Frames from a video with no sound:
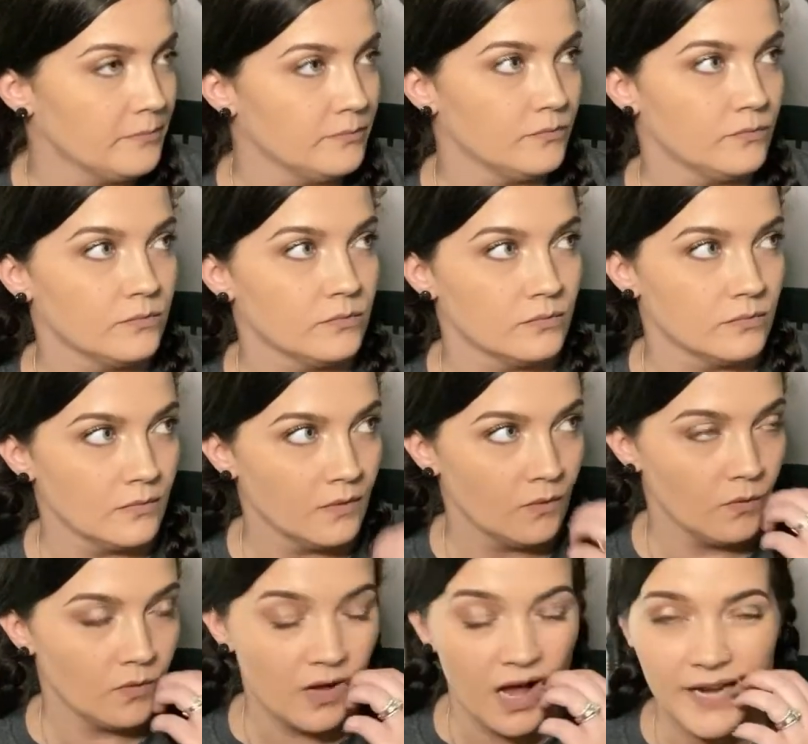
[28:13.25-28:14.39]
Just threw it?
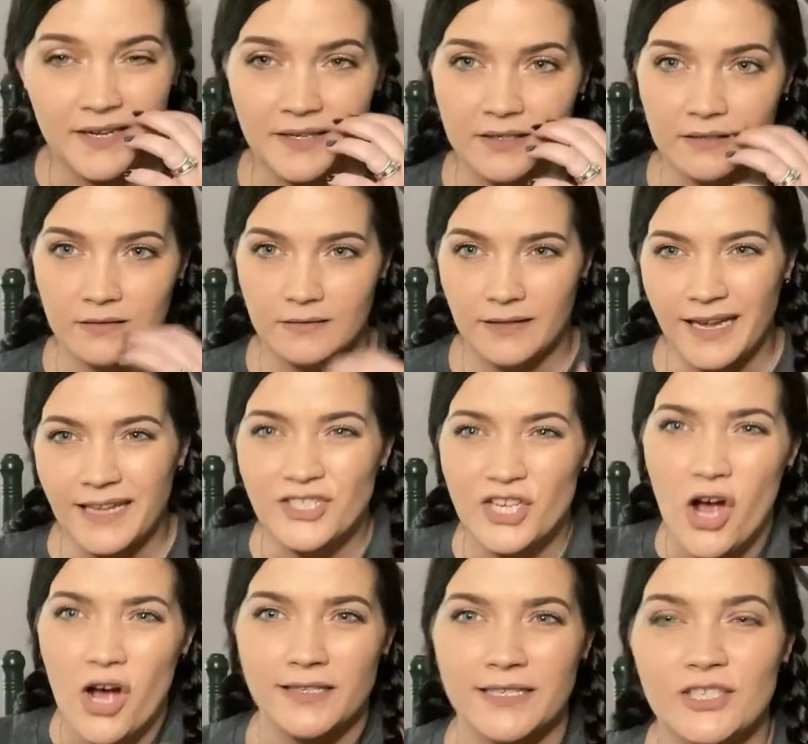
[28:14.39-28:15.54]
Well, kind of. Like a
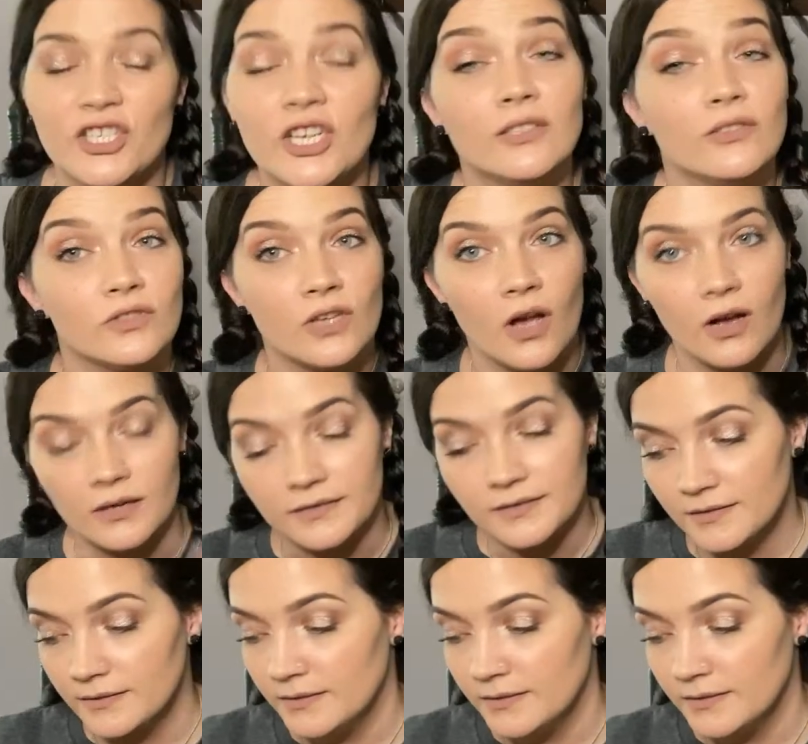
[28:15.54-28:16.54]
toss. A gentle toss.